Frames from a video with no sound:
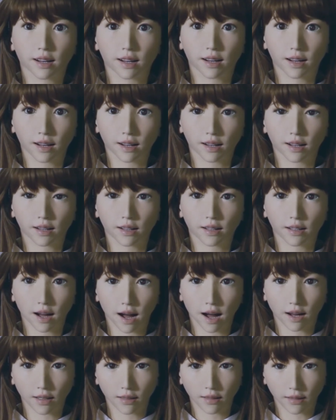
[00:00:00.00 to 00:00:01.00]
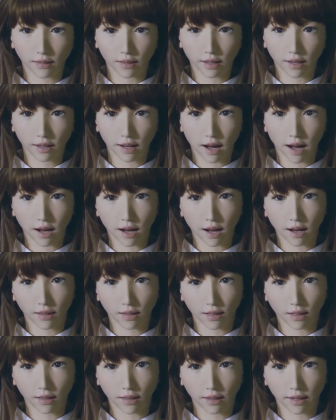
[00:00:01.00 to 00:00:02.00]
her an ideal conversational
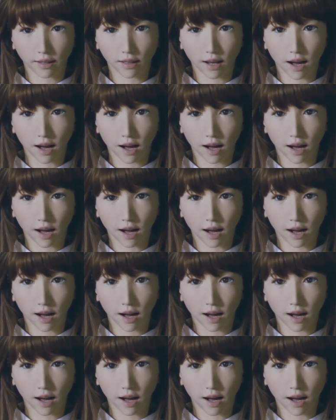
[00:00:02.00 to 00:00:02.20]
partner.